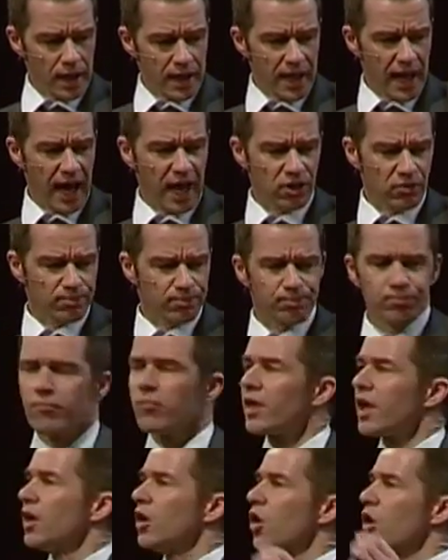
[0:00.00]
yeah, and
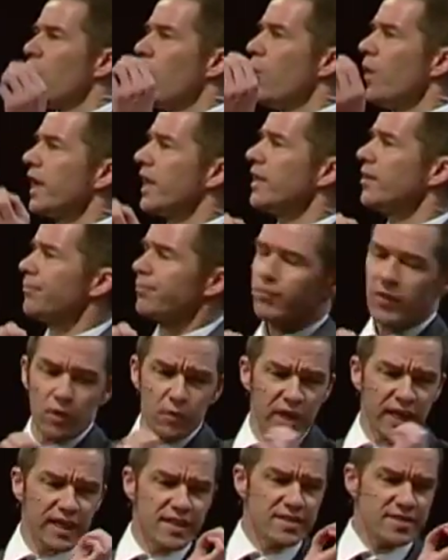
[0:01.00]
we
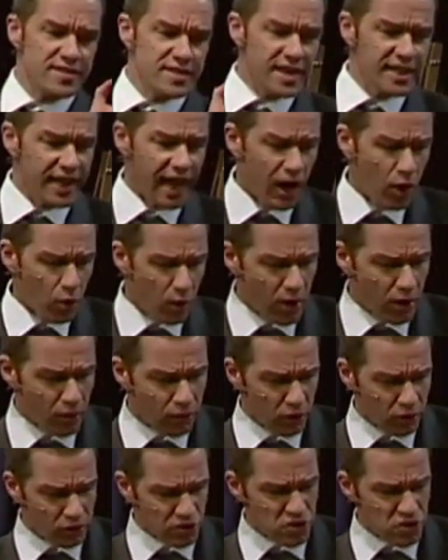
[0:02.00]
can see now what